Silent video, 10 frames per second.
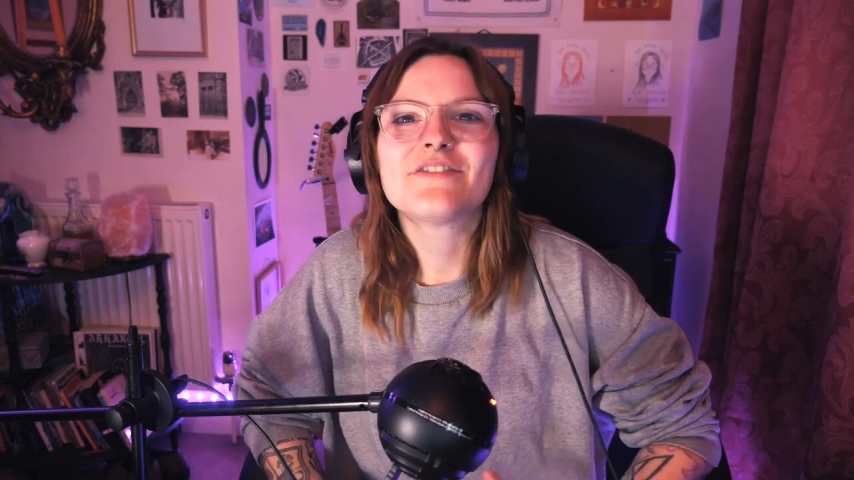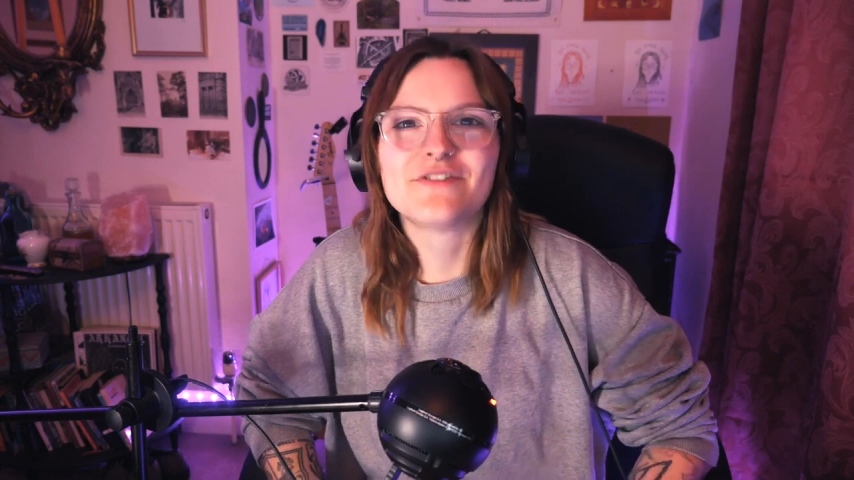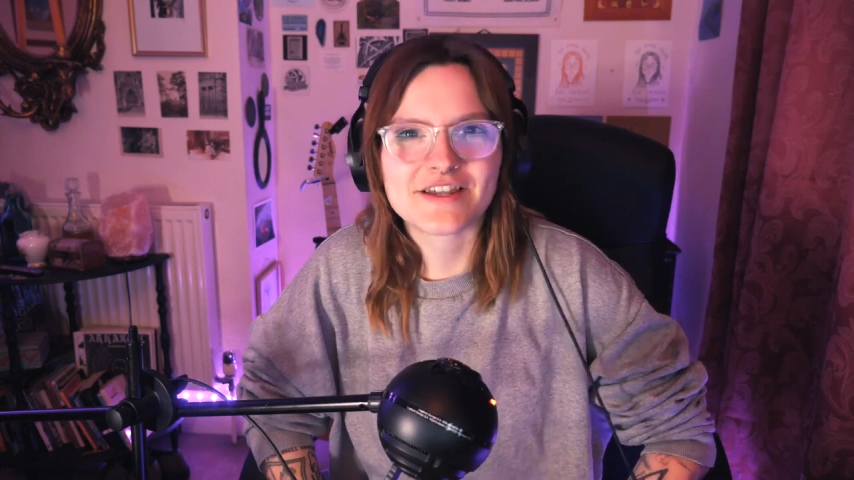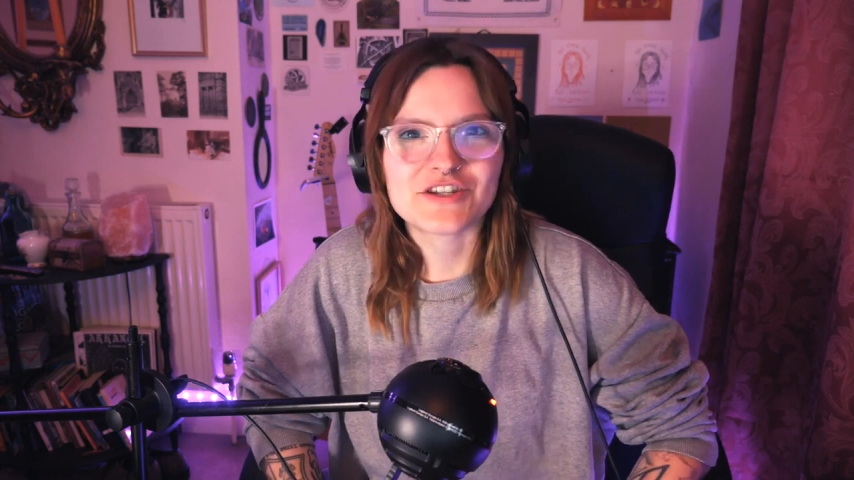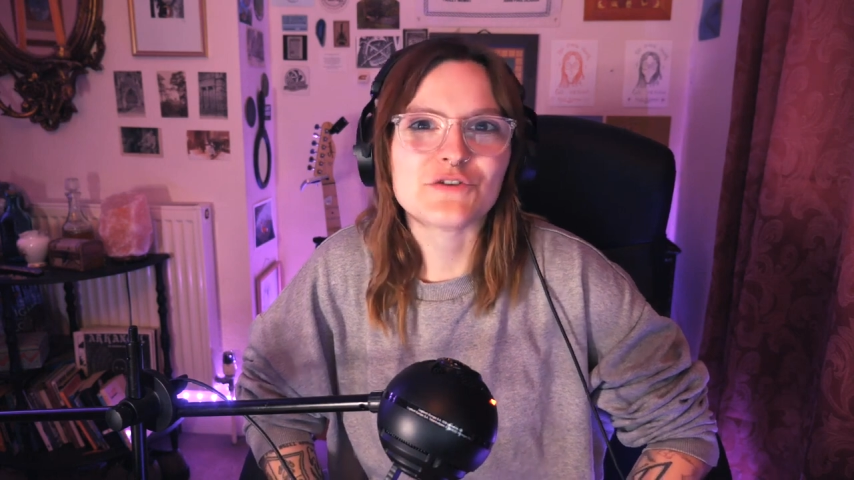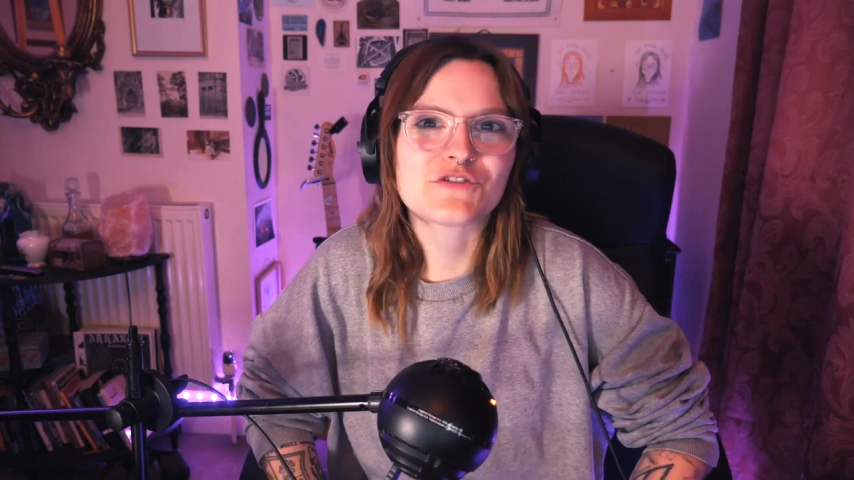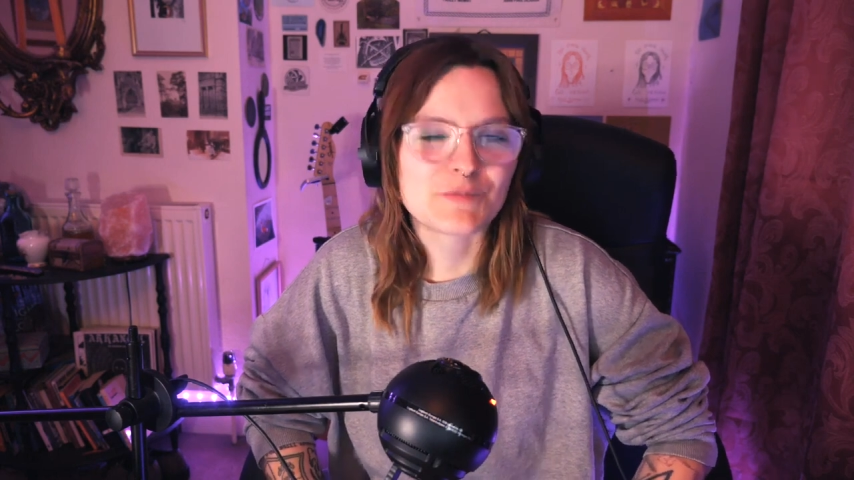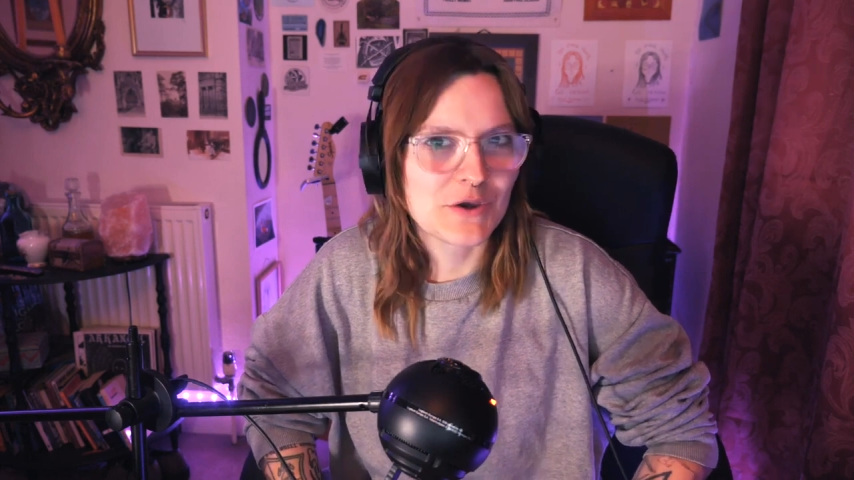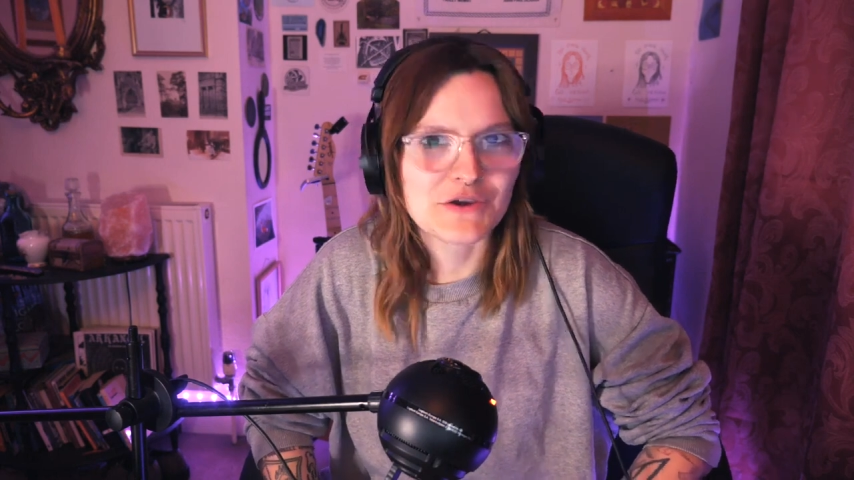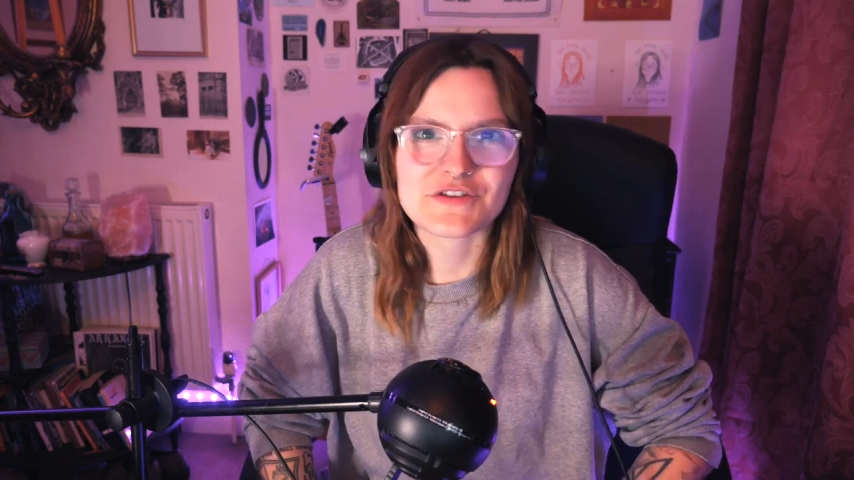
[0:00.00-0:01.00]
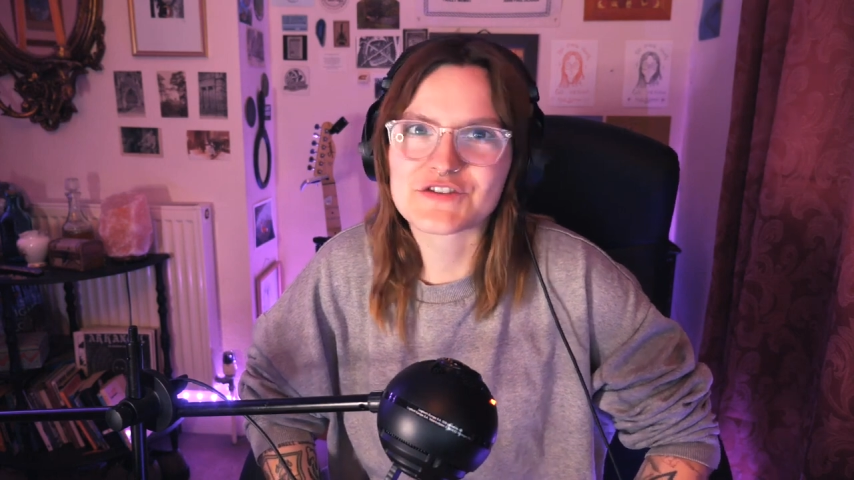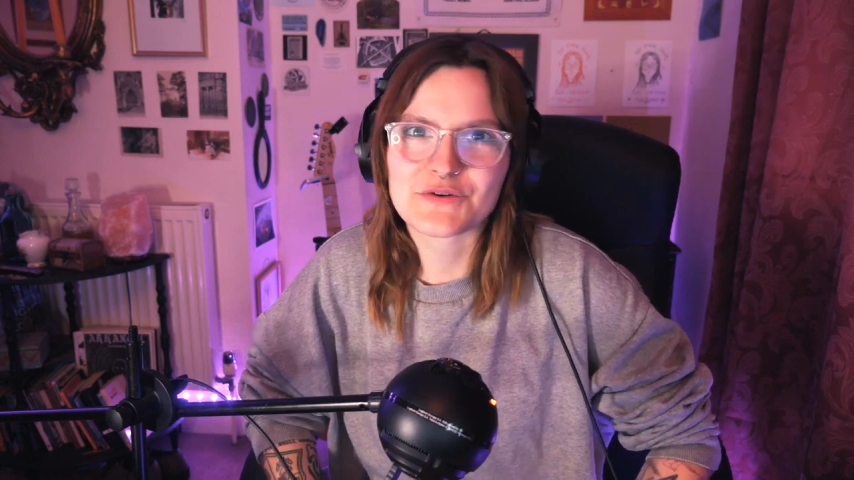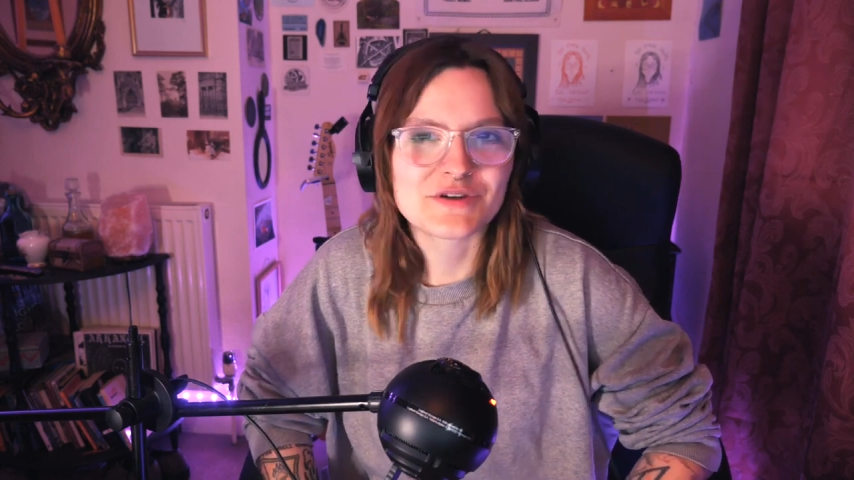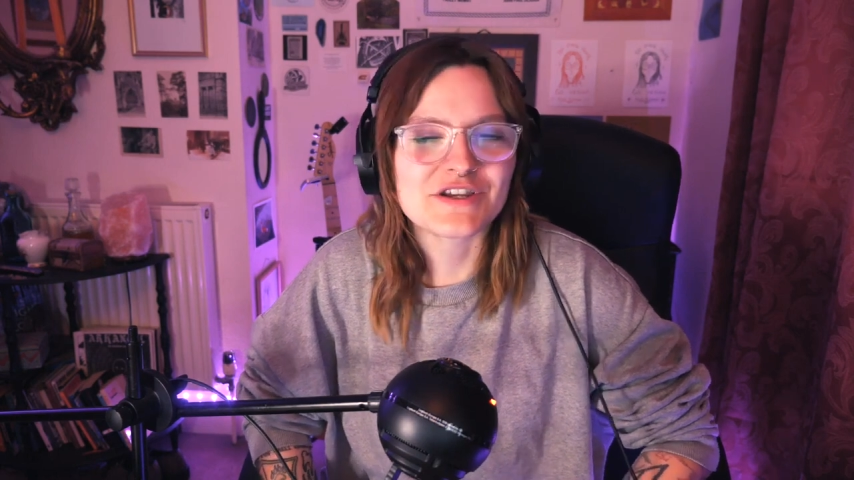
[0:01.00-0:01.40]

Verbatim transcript: than you've spoken to,